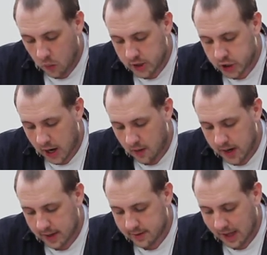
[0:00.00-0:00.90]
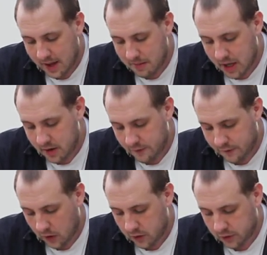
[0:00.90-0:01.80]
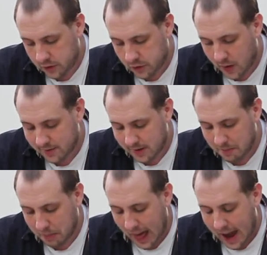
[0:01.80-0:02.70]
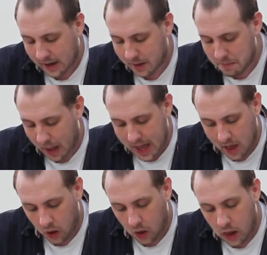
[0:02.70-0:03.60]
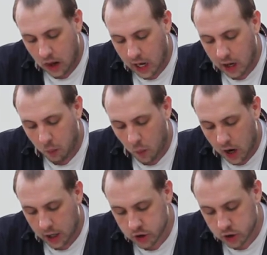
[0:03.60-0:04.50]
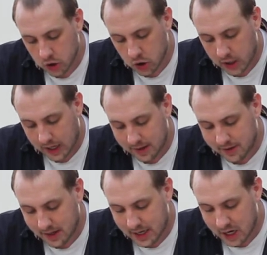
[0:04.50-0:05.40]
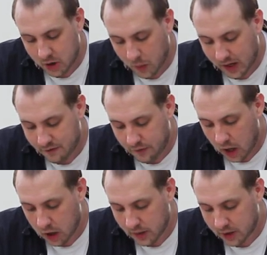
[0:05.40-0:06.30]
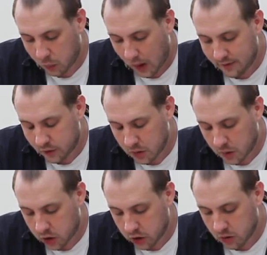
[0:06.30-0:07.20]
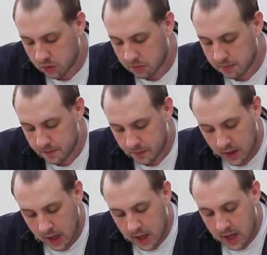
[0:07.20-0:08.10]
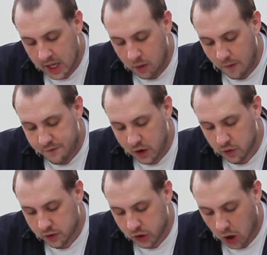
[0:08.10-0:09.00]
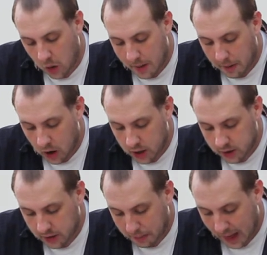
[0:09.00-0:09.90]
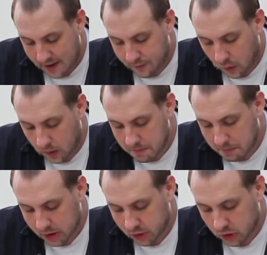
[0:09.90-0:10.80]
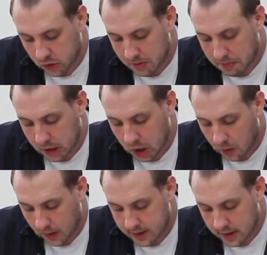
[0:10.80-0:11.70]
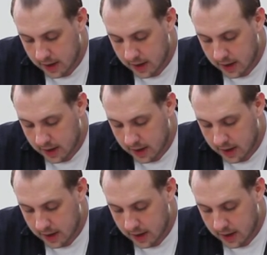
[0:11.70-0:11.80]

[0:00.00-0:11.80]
when Chaereas came in first, dressed in black, pale, unwashed, looking as he did when he followed his wife to her tomb. He refused to go up onto the platform, but stood below it.